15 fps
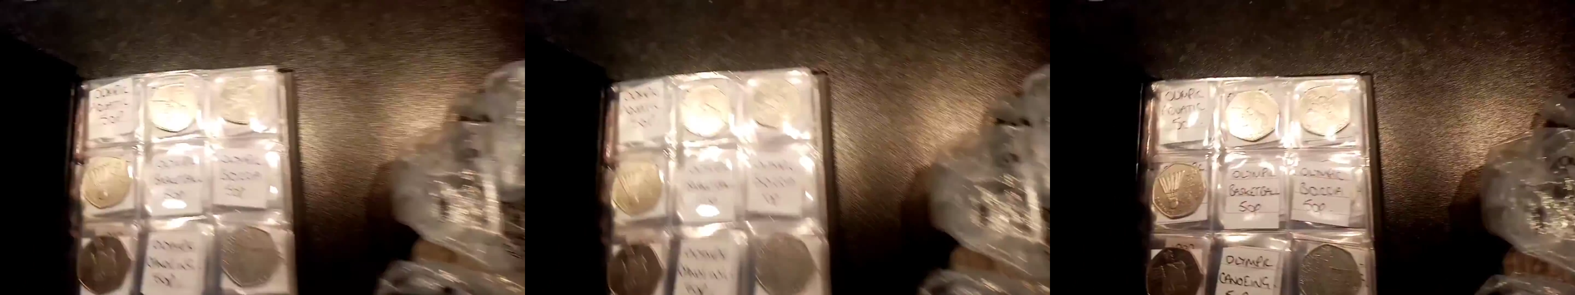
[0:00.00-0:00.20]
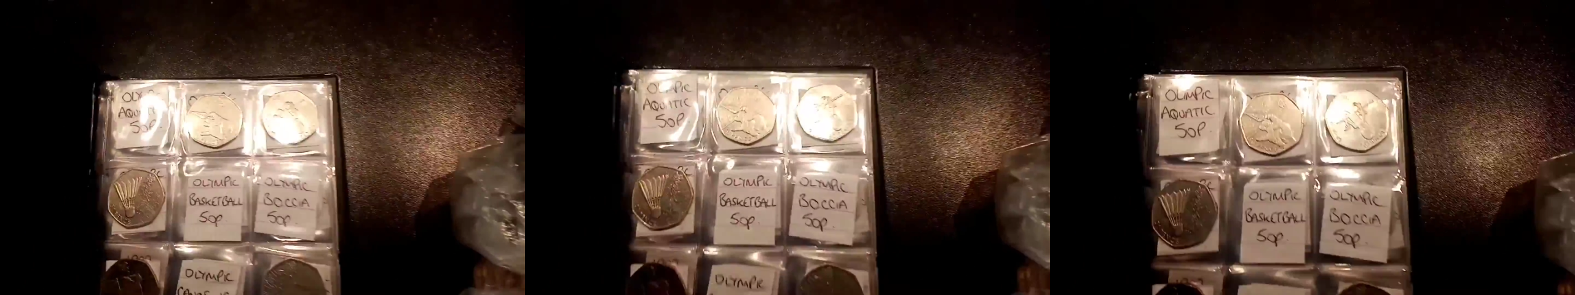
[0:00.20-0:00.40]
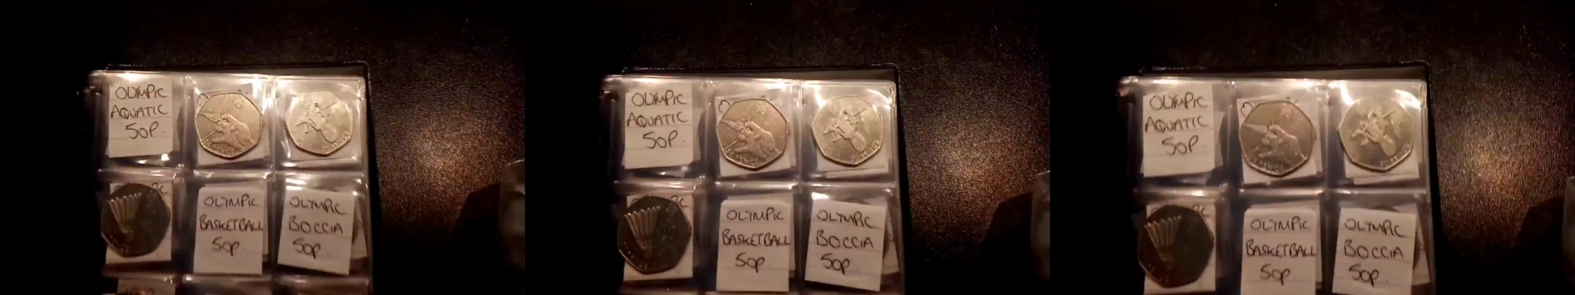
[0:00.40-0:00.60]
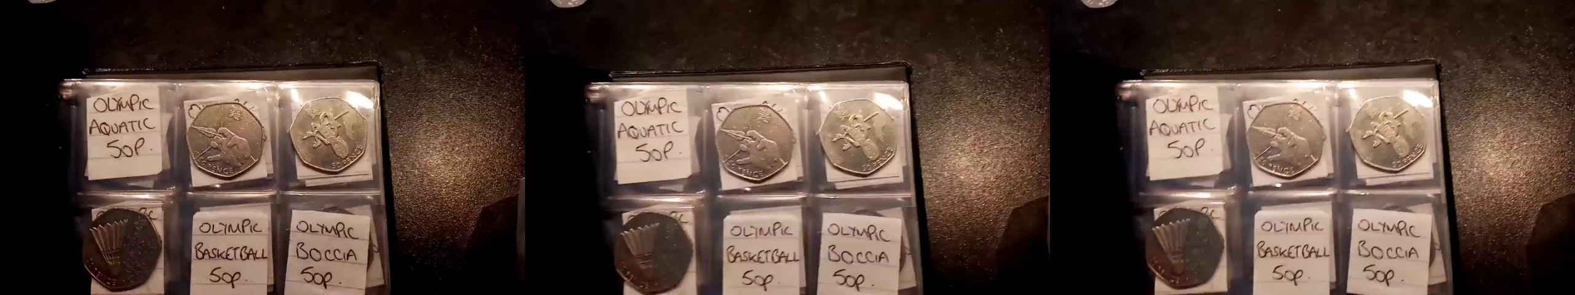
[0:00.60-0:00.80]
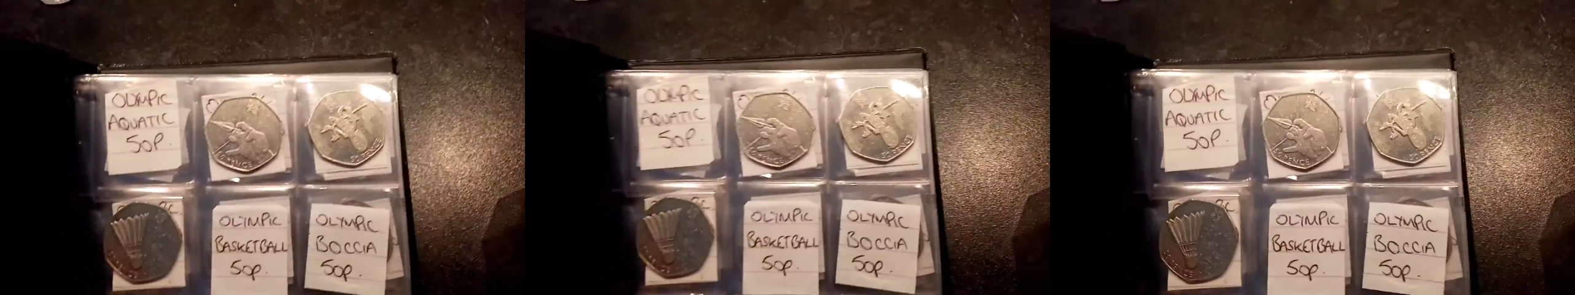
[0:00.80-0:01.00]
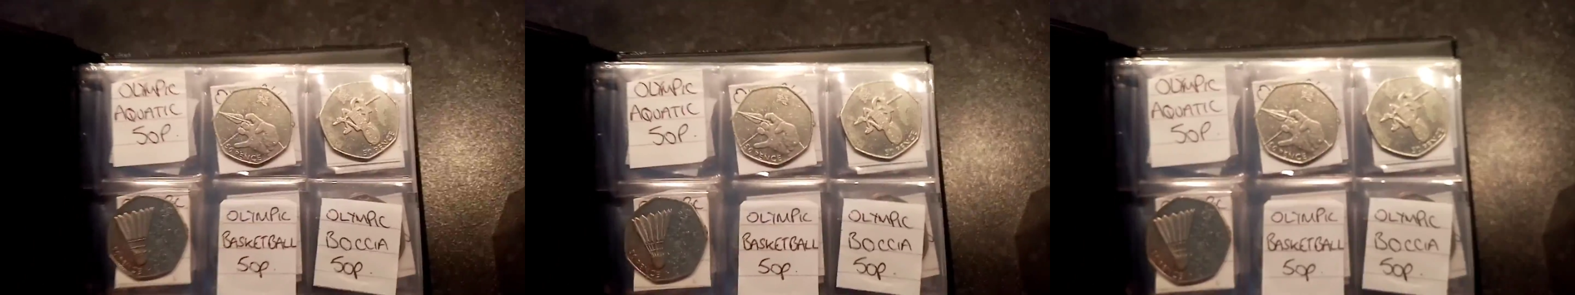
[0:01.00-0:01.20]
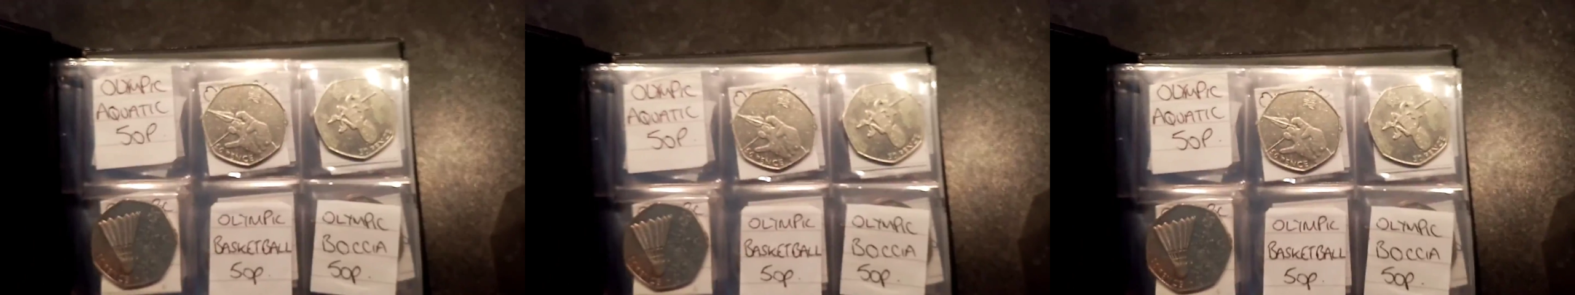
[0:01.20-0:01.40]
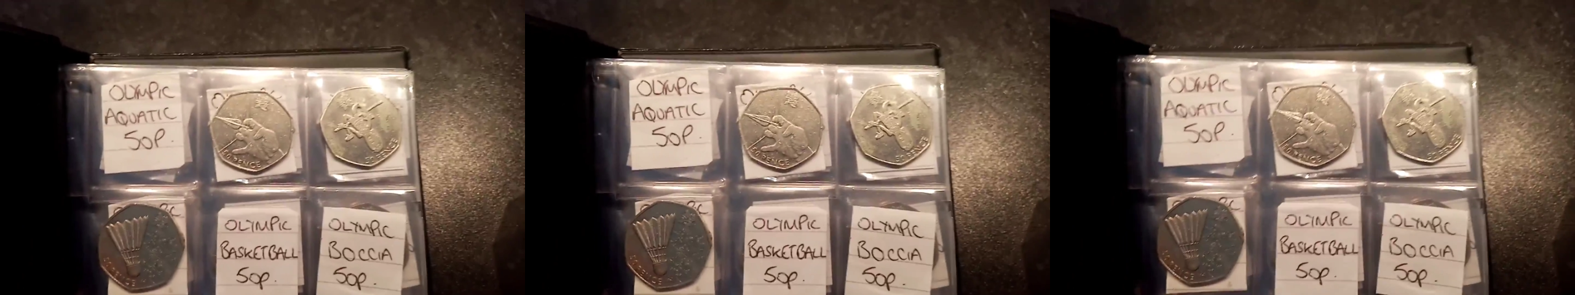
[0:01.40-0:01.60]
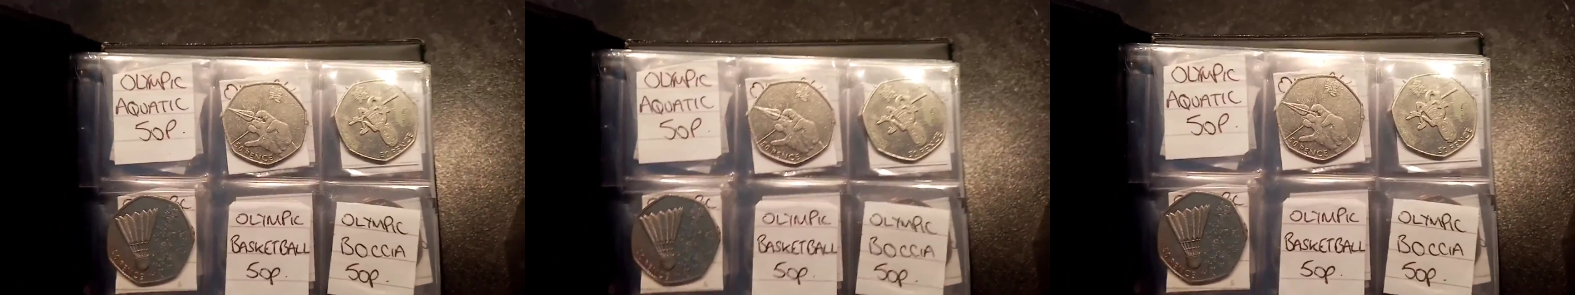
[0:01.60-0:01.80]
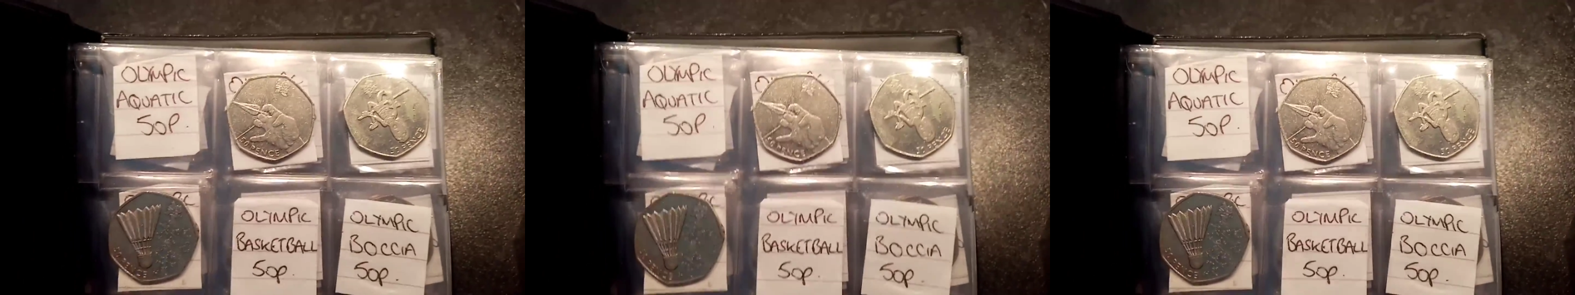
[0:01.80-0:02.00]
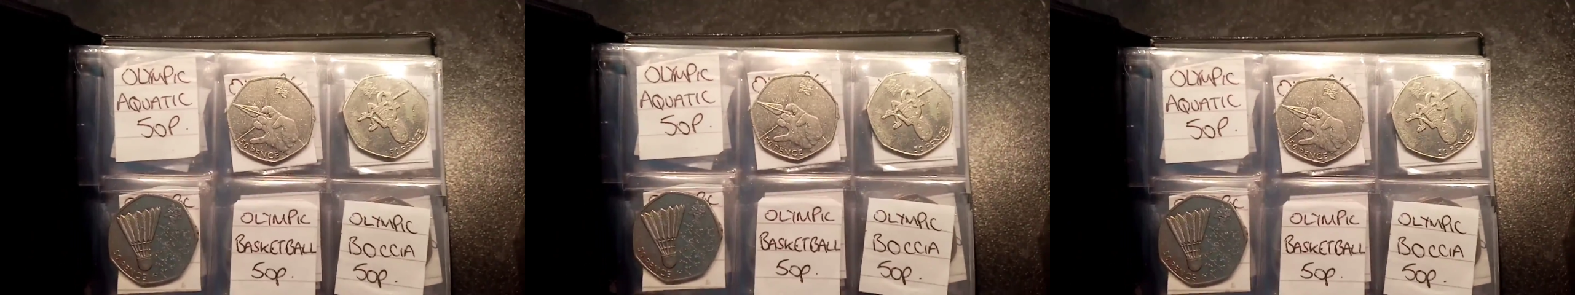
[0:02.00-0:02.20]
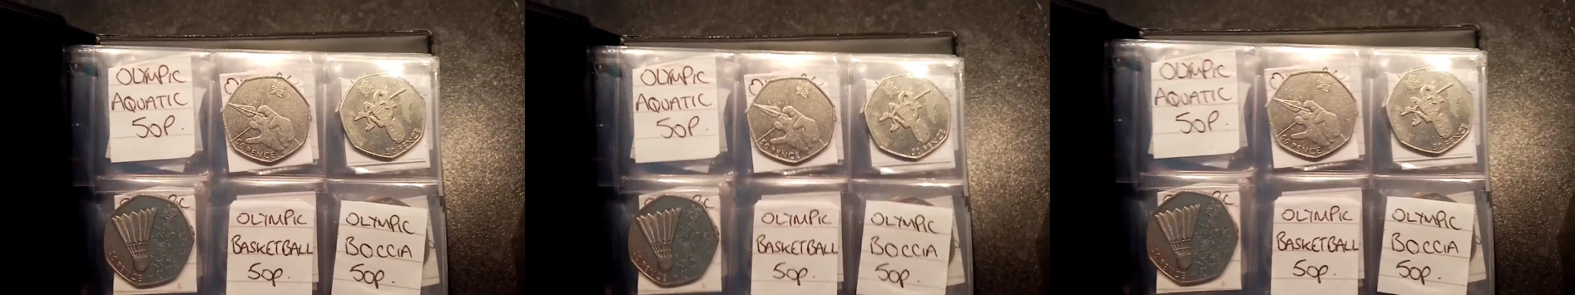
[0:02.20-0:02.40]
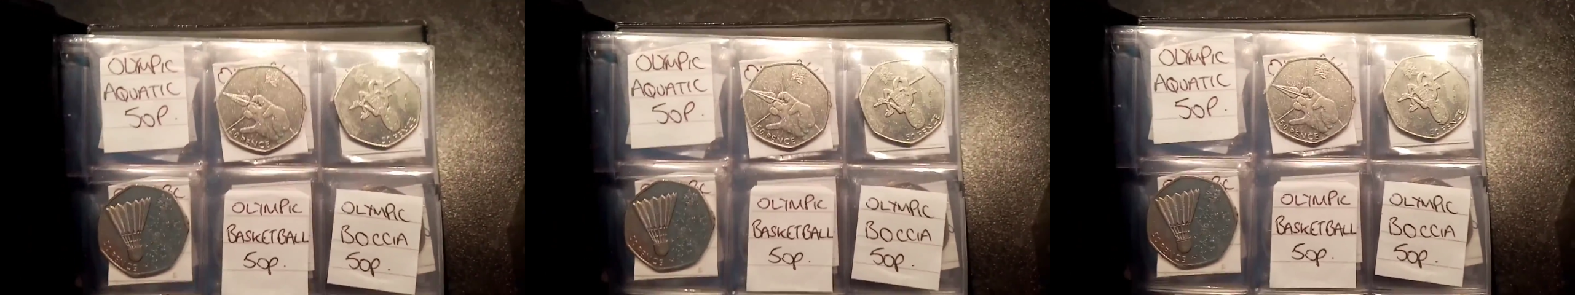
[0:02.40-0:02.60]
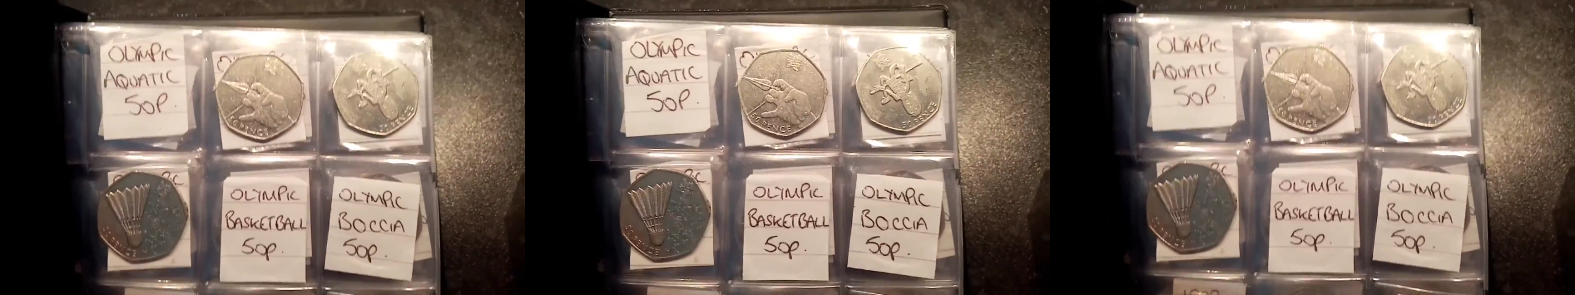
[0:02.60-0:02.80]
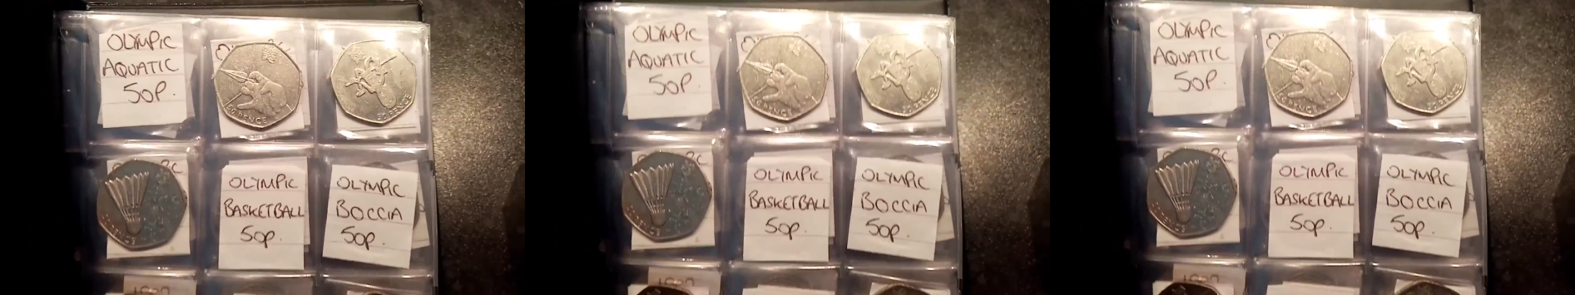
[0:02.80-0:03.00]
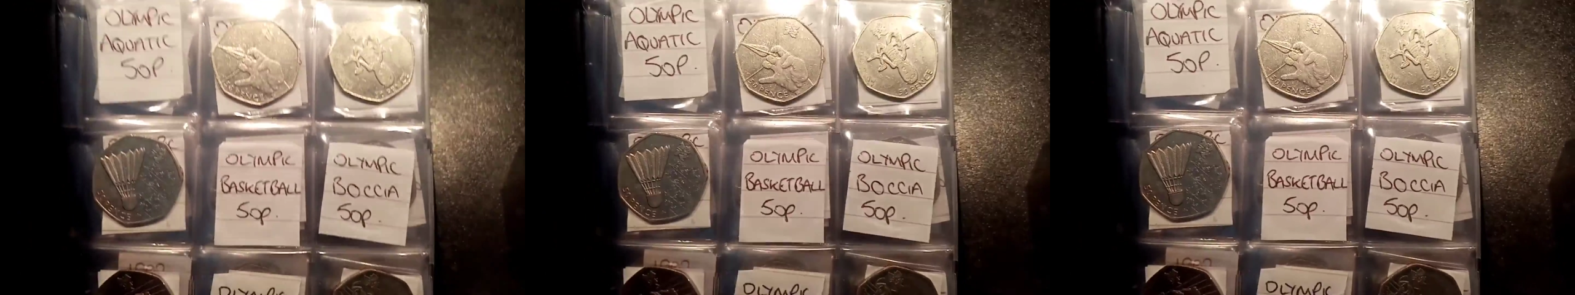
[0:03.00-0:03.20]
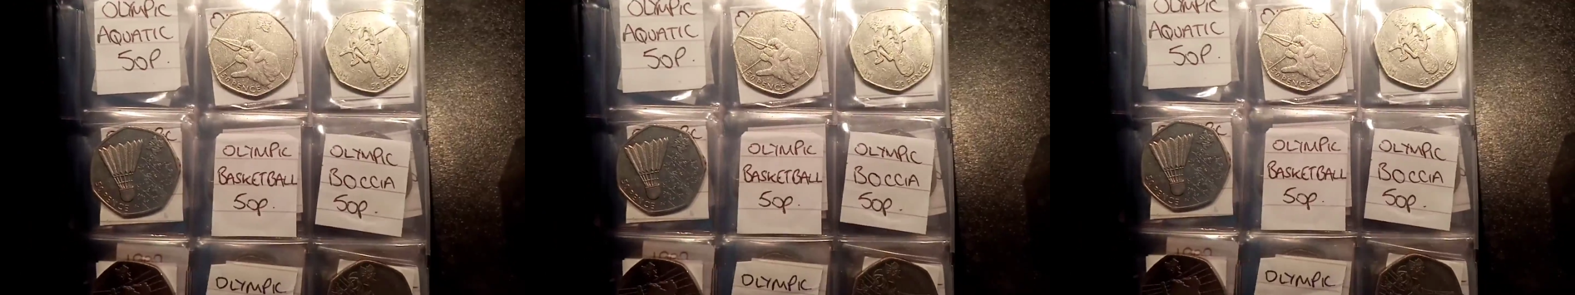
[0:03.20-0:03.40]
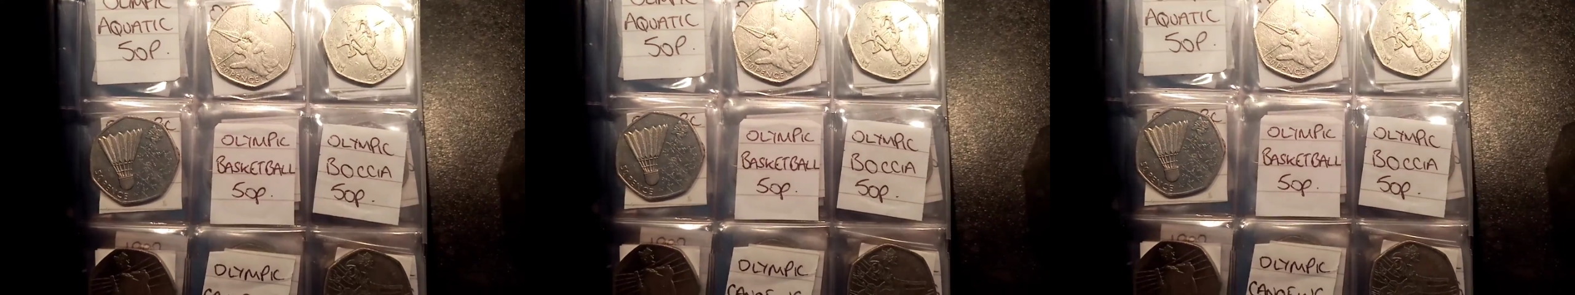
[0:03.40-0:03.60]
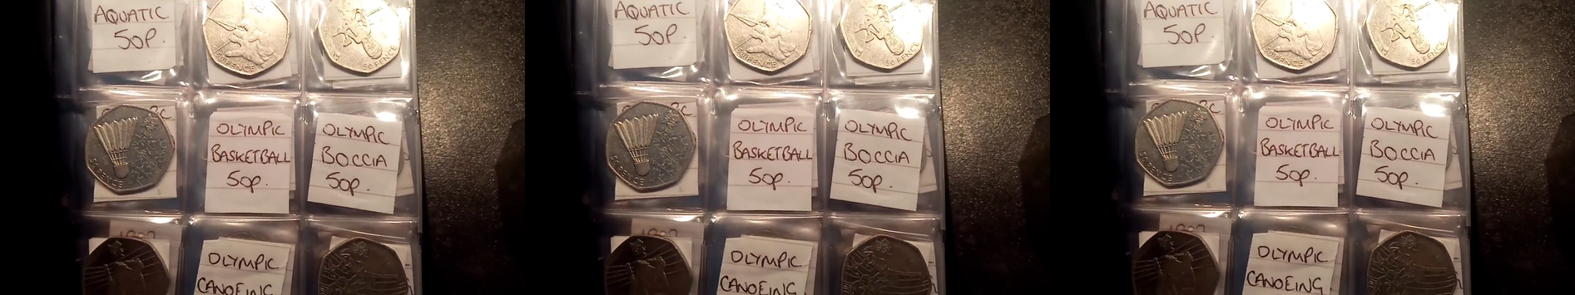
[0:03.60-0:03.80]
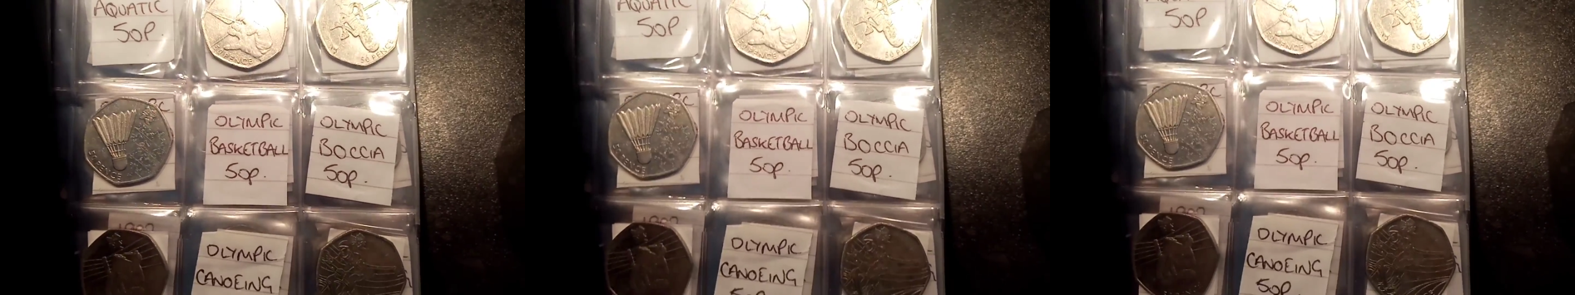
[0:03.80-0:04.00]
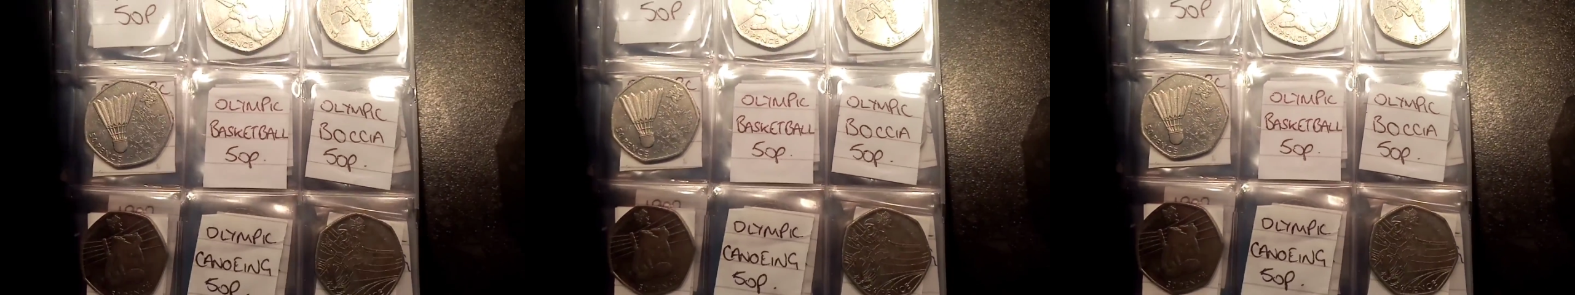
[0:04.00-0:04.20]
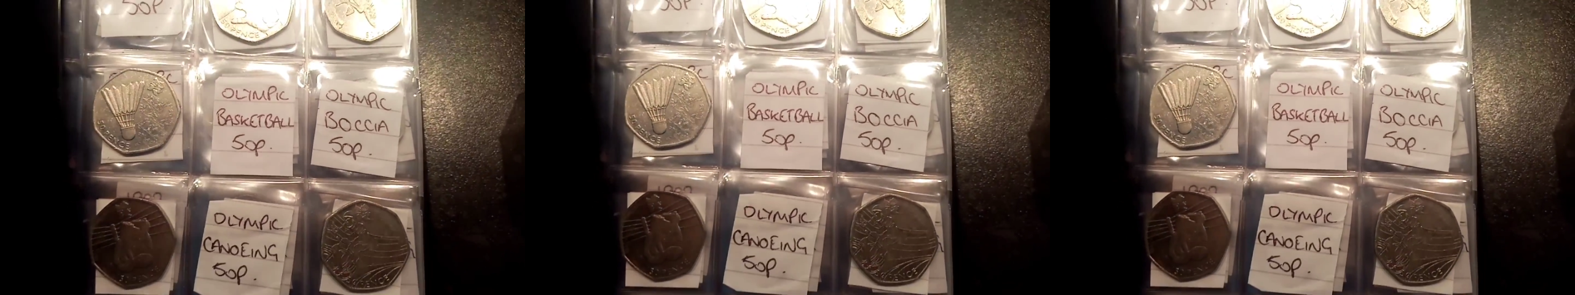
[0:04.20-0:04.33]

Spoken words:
No face is visible, so there are no lips to read.